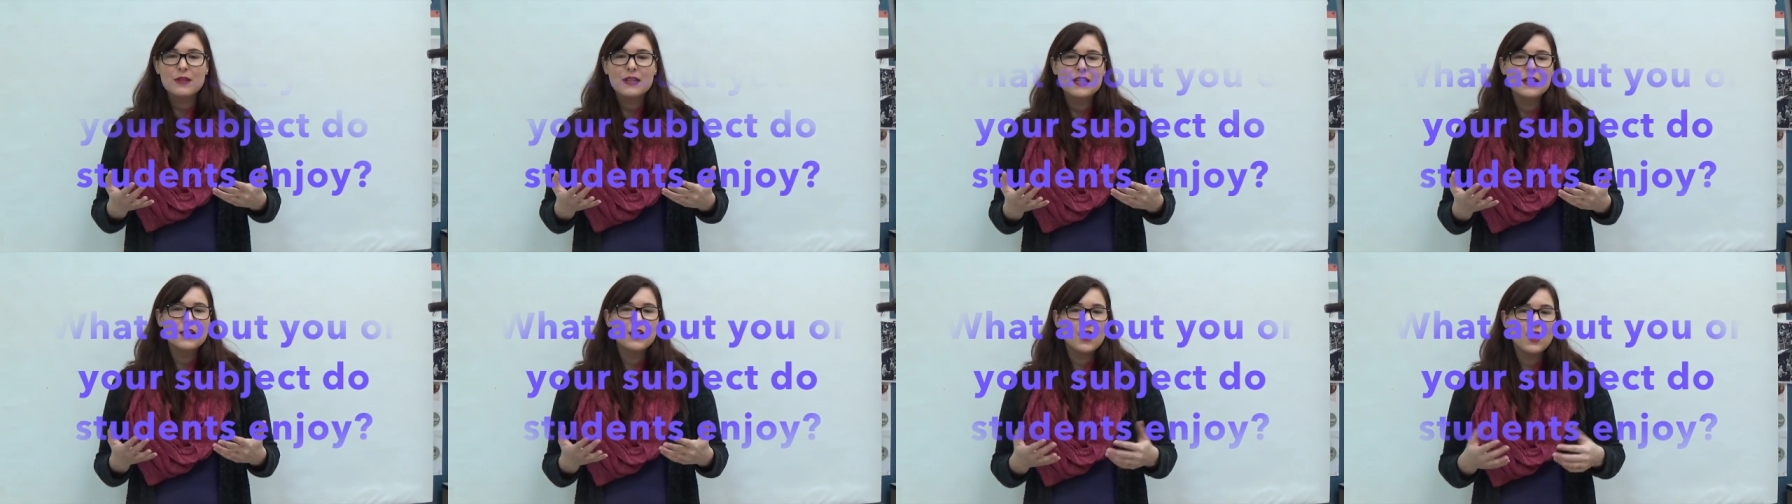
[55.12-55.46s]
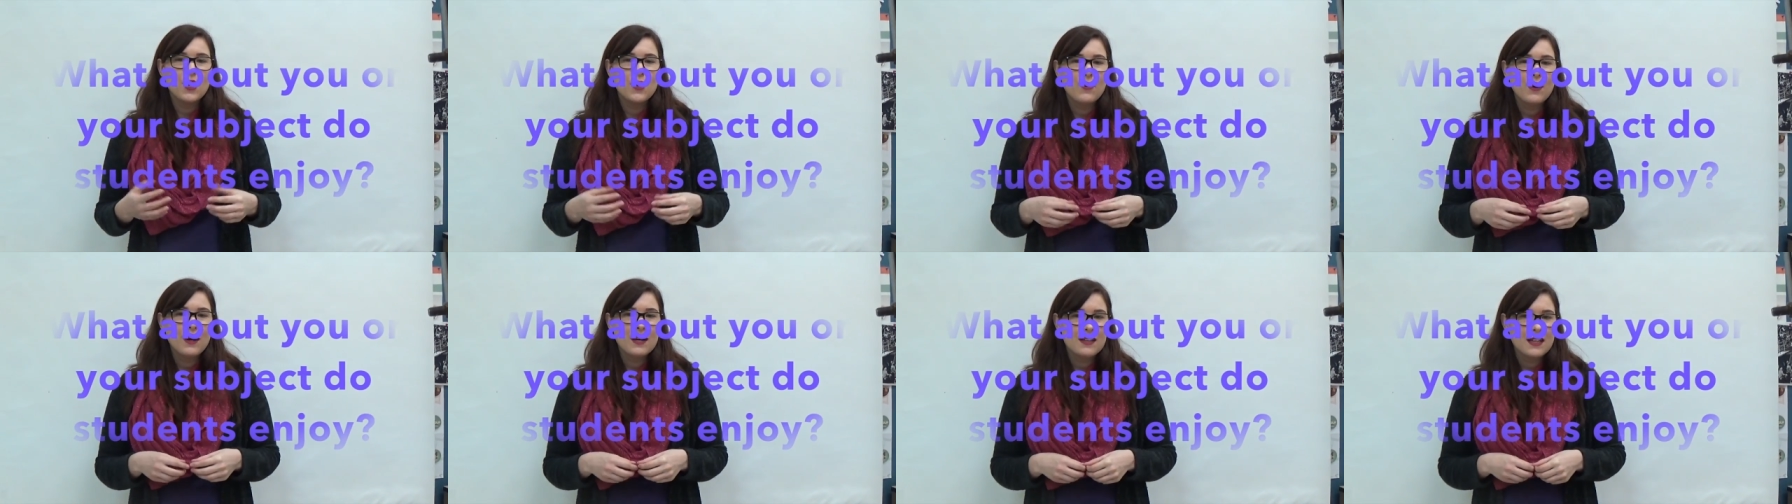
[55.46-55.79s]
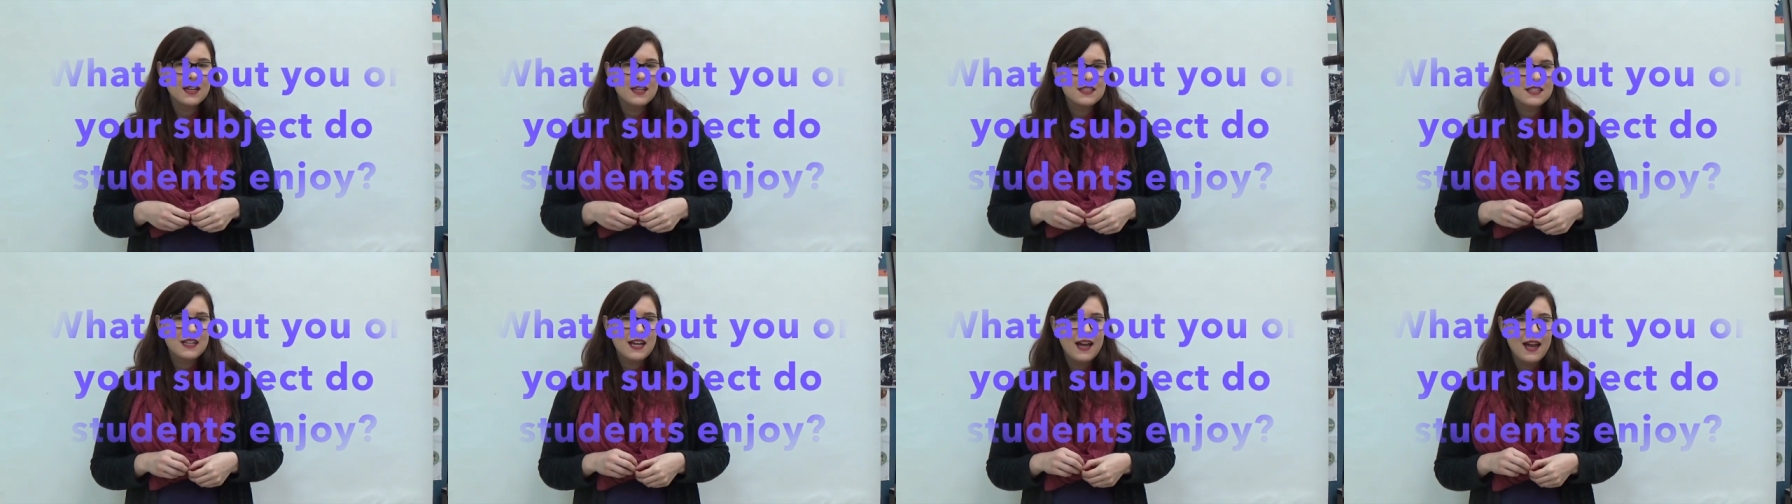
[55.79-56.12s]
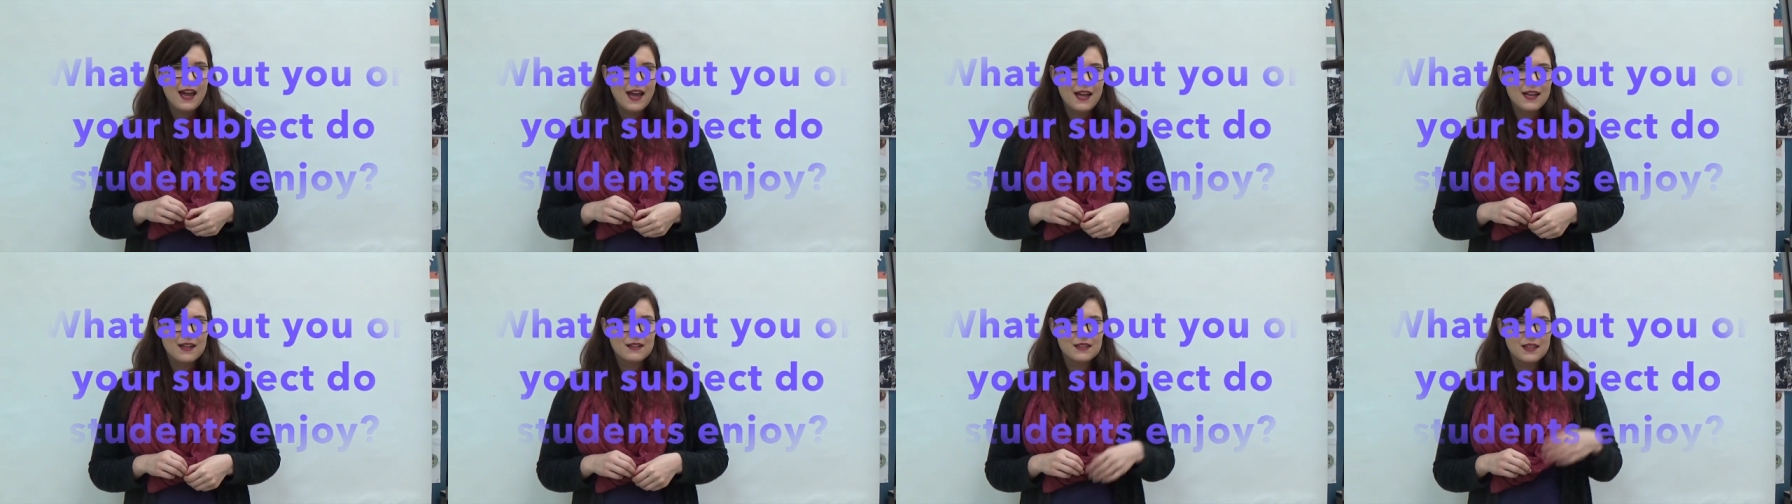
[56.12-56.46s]
really know. I like to
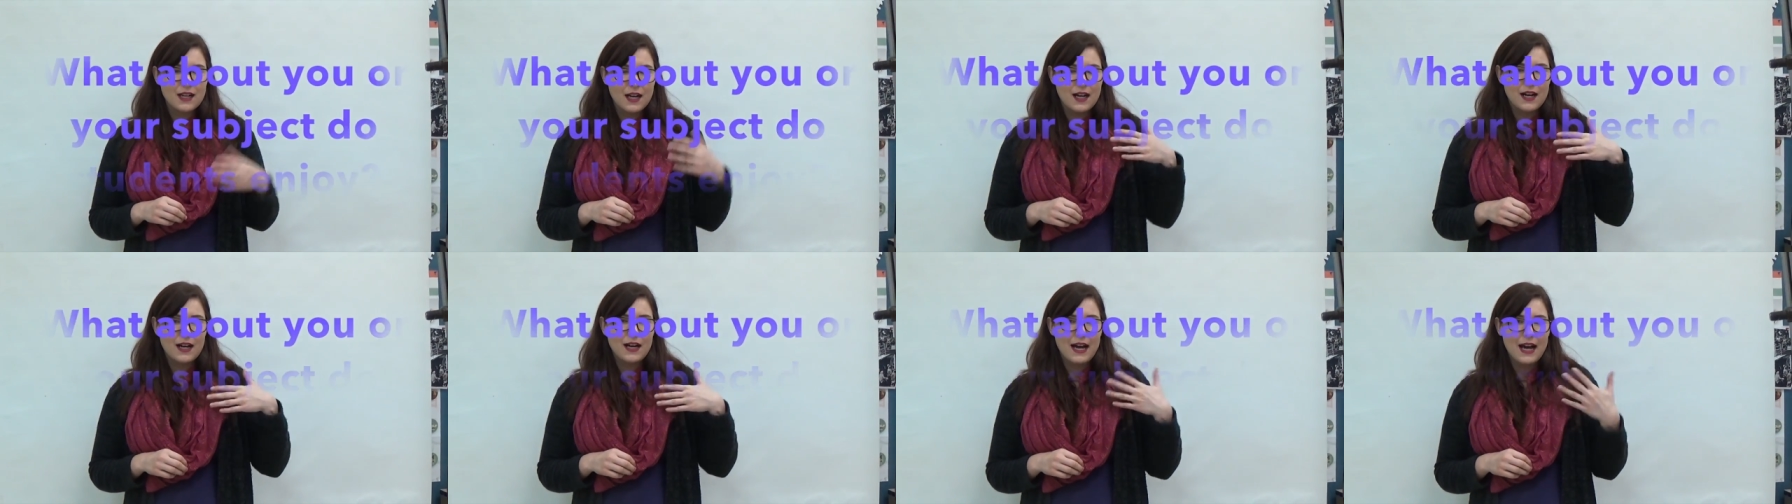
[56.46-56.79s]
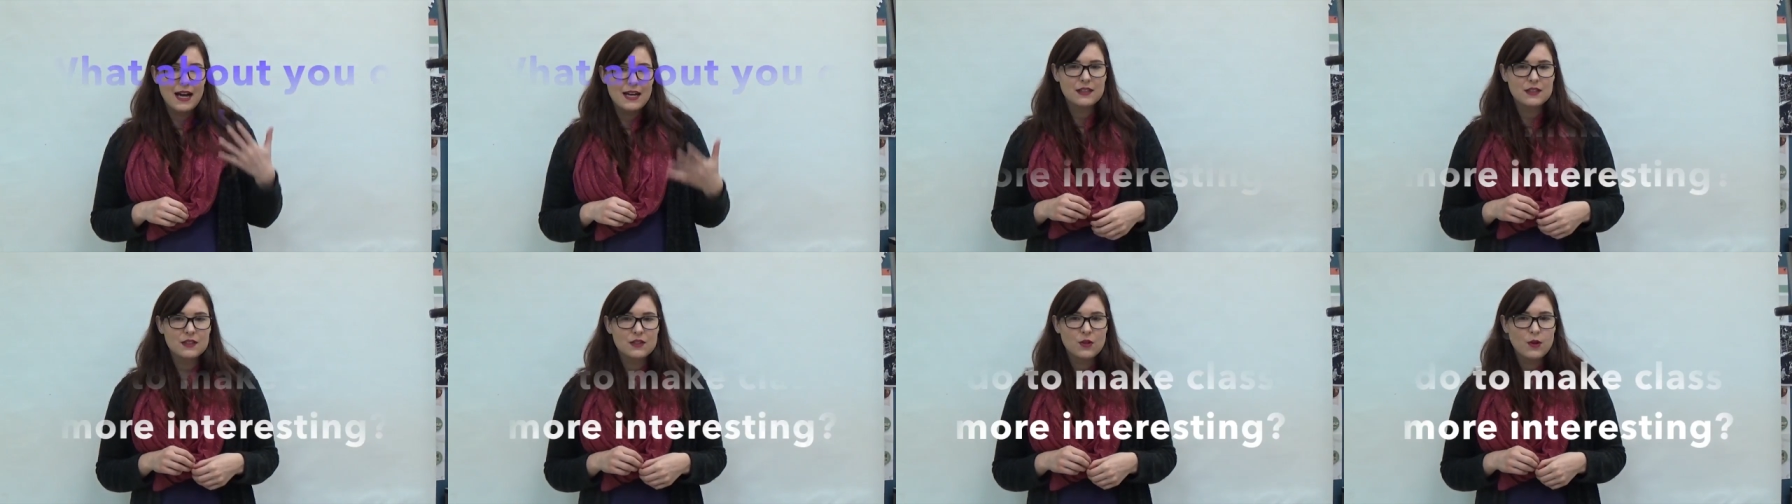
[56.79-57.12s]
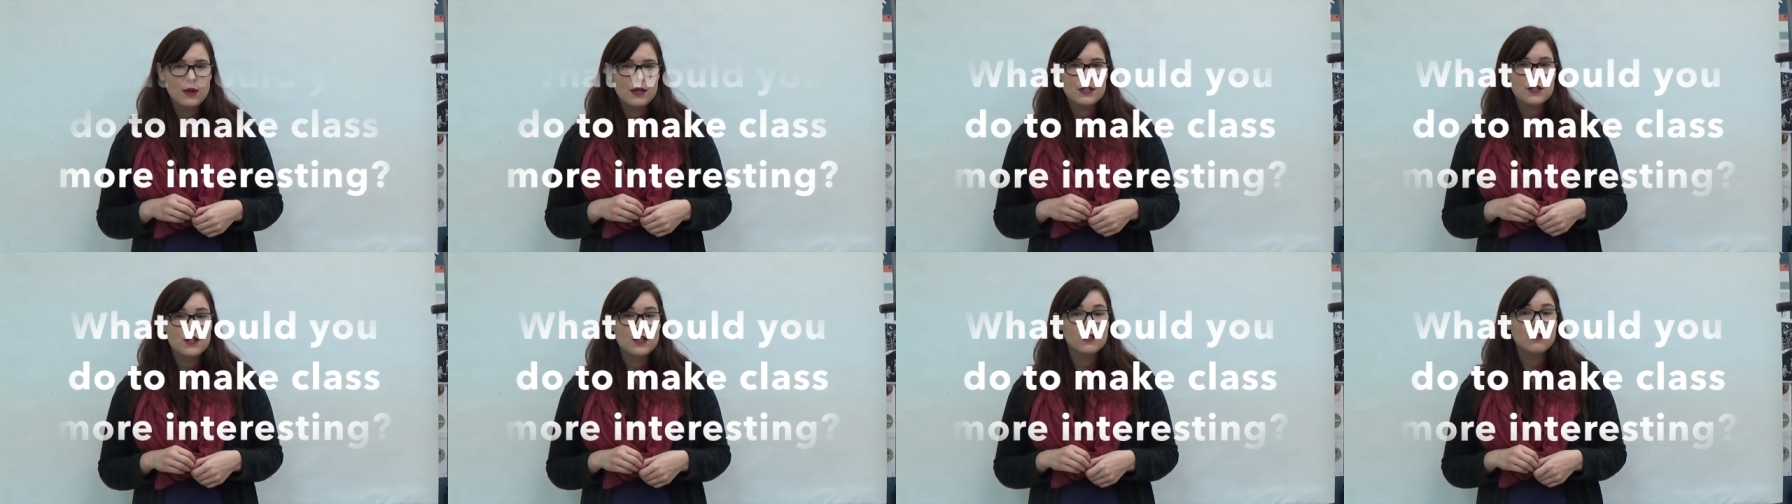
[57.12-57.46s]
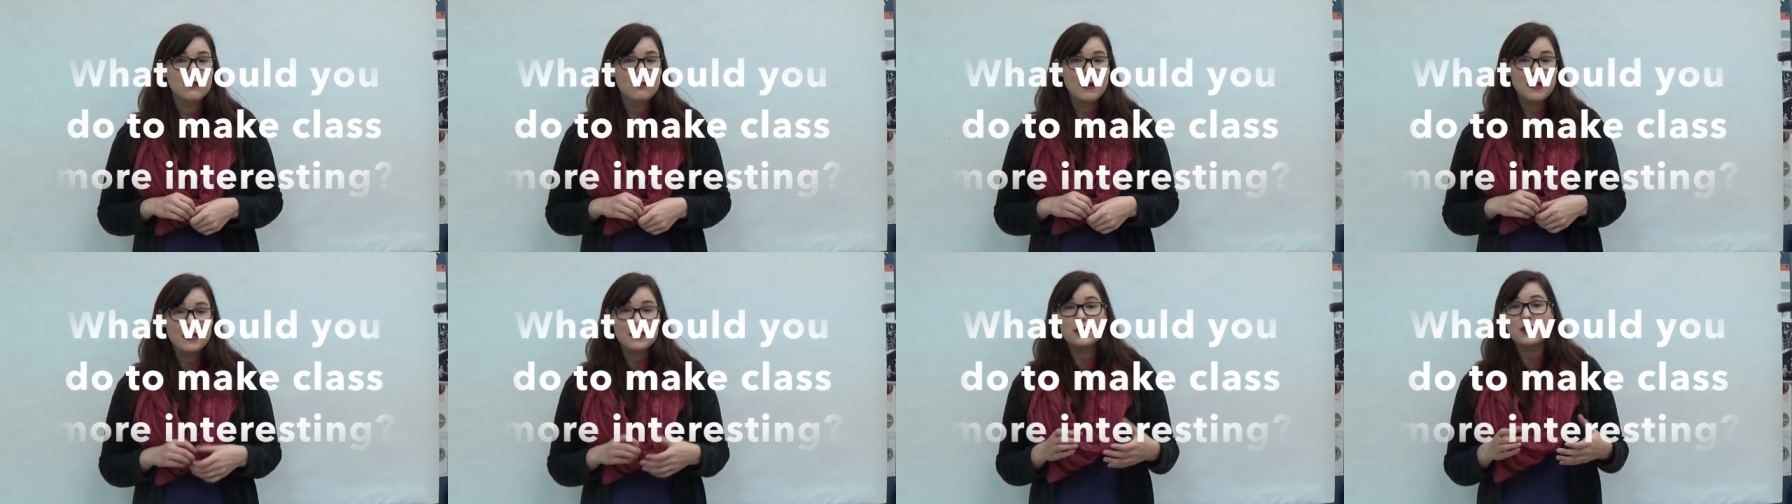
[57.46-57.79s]
uh, ask question
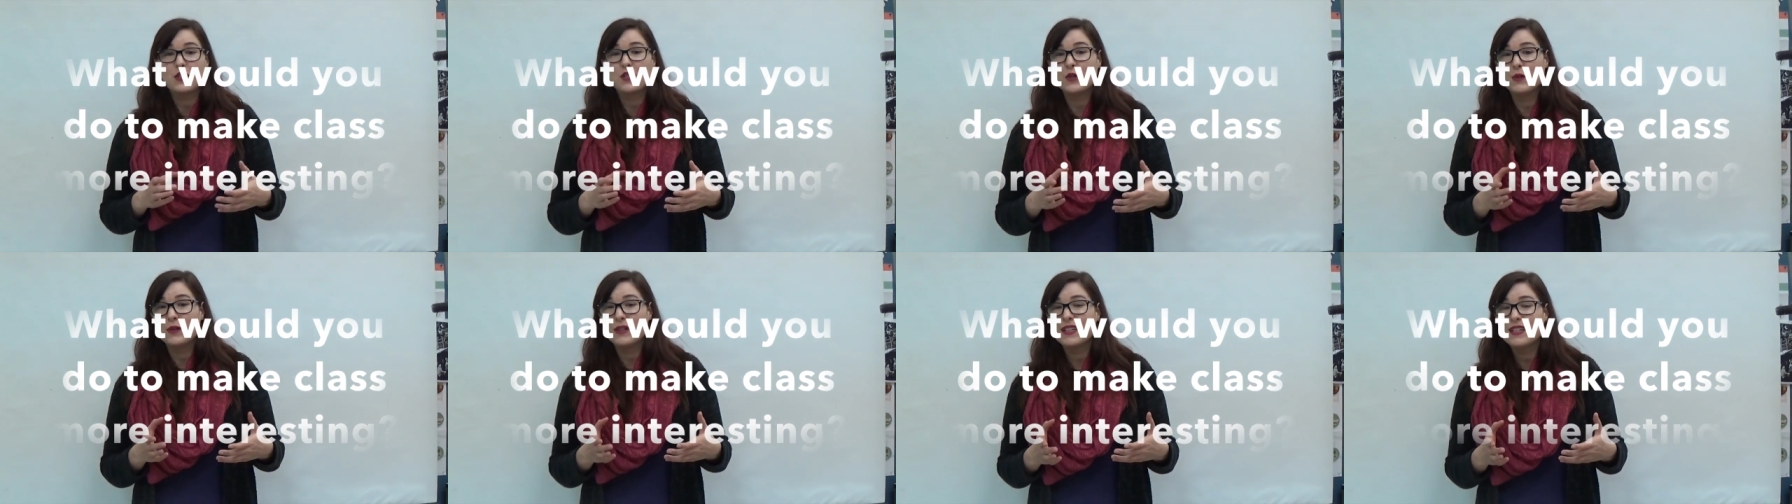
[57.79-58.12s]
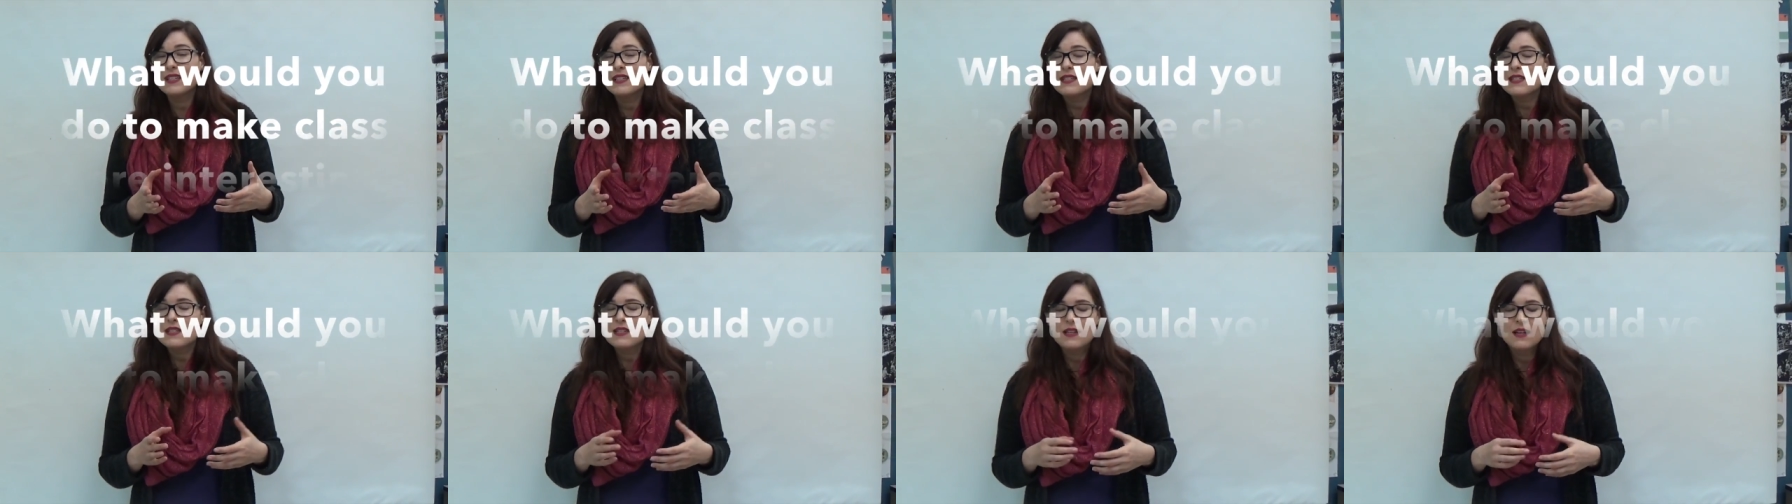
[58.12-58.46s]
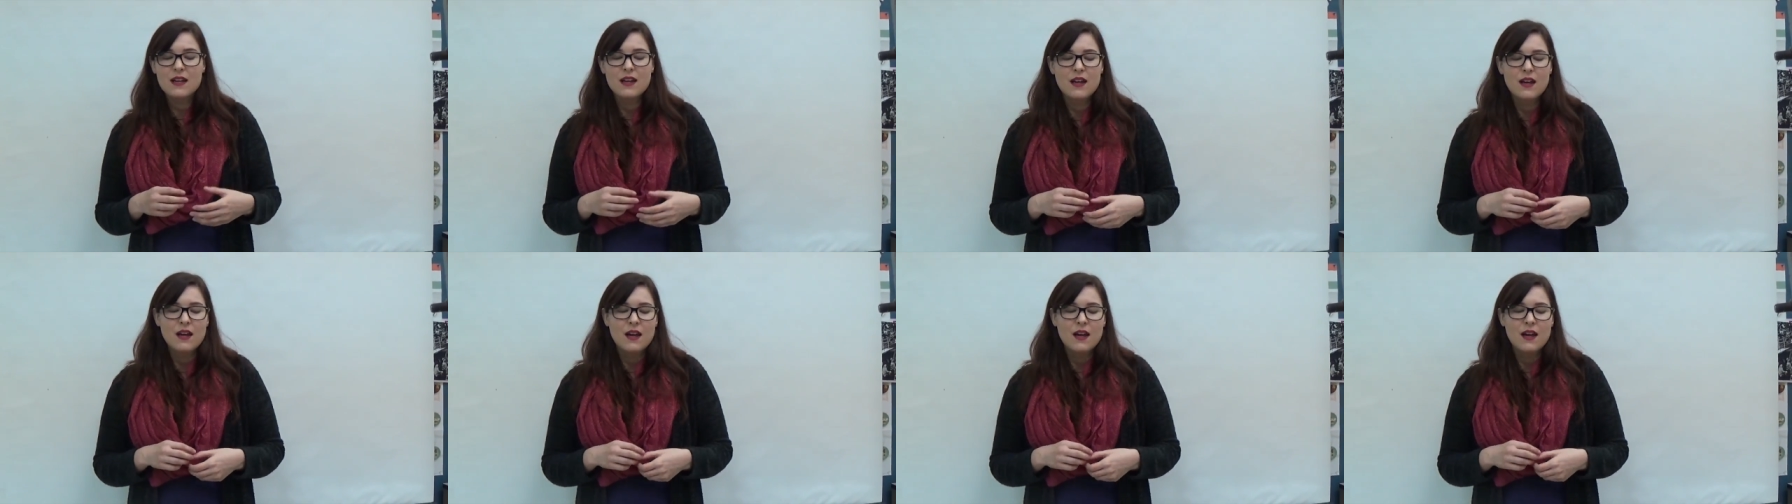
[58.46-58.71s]
of my students.